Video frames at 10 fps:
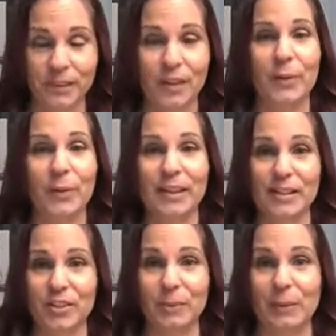Okay,
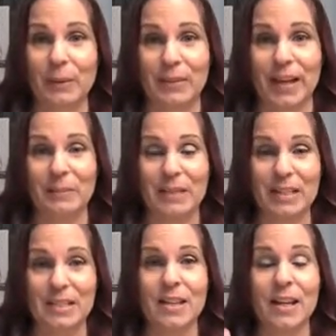let's talk about what that
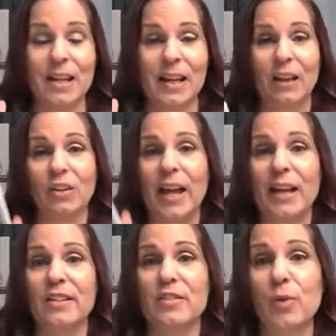means. Angle
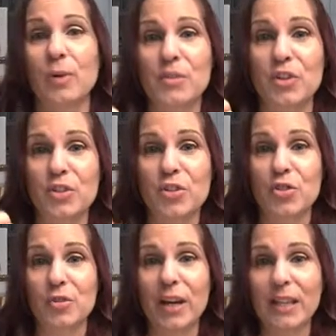x forms a
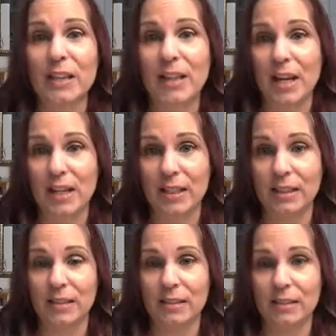straight
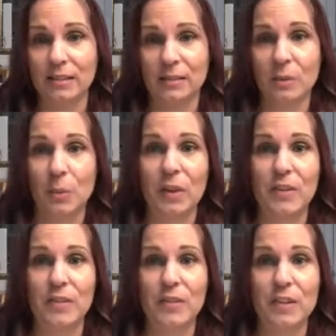line with
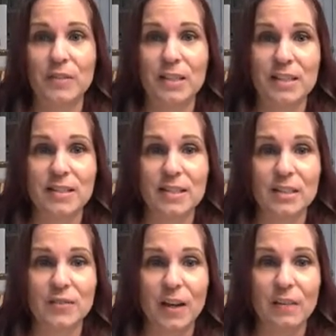the 50 and
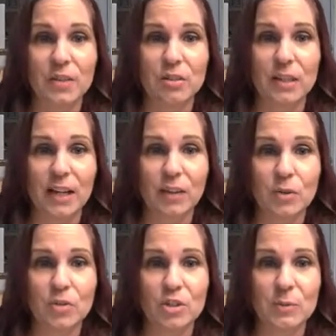65 degree
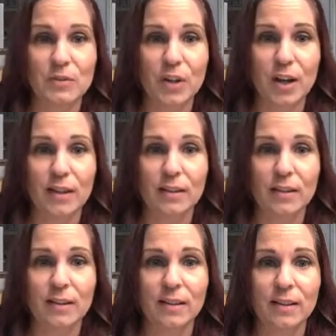angles. So we've got
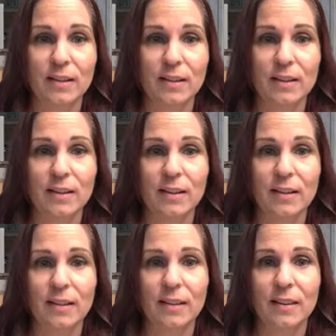
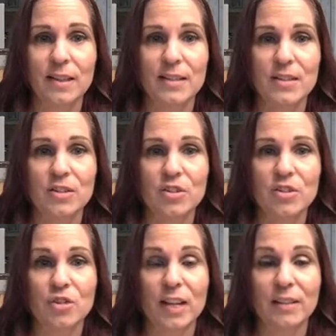this is a
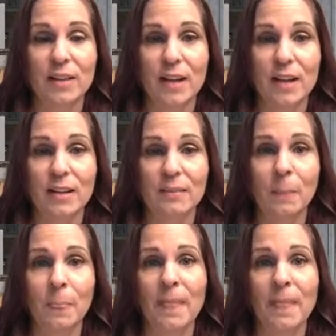straight line.